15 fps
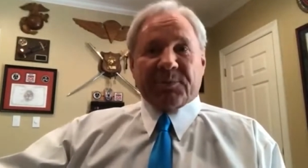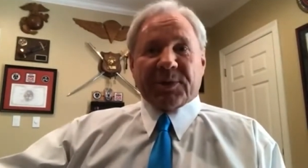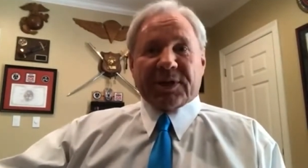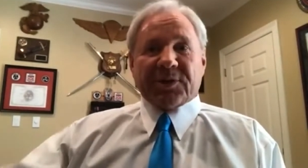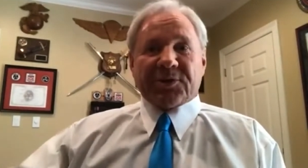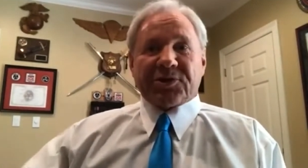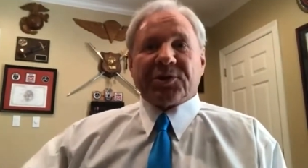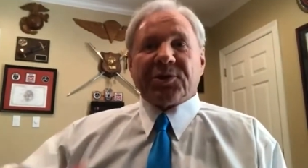
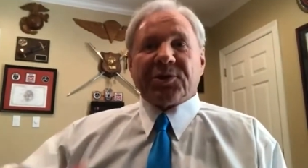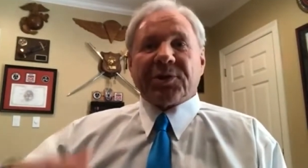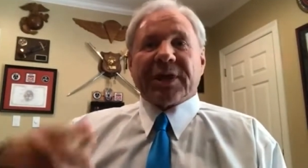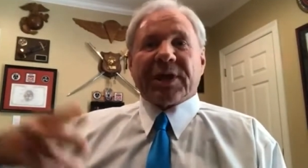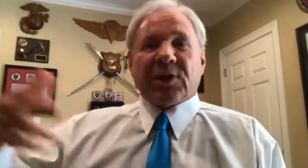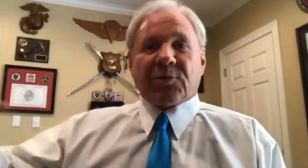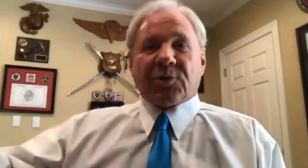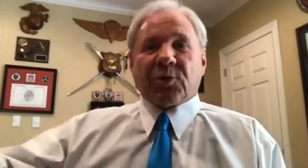because you get
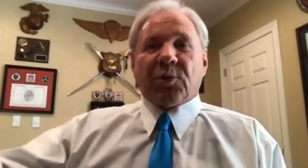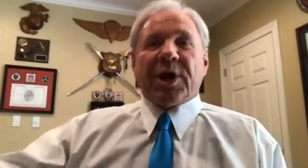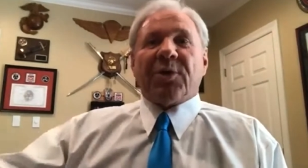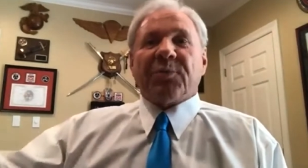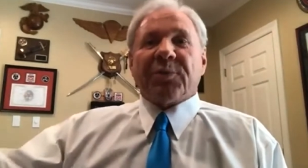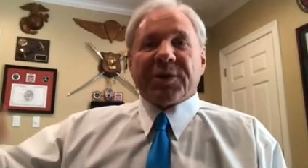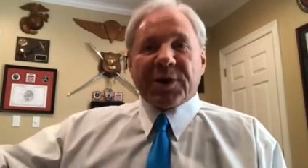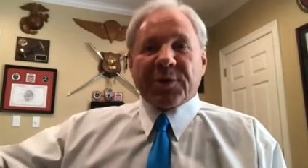
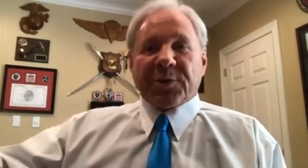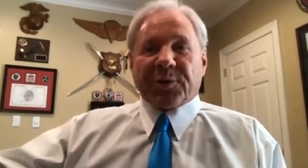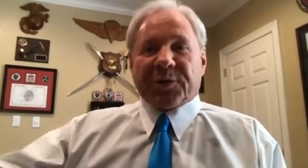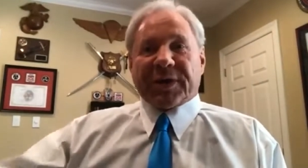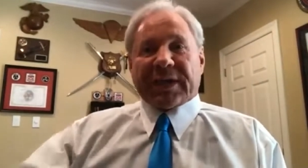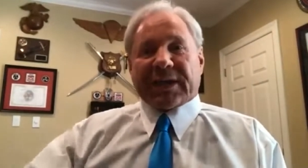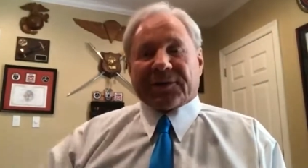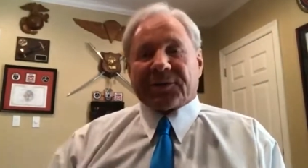overwhelmed with other
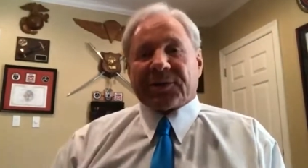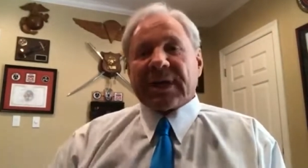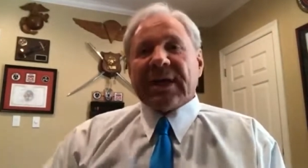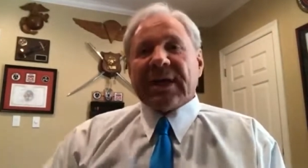things.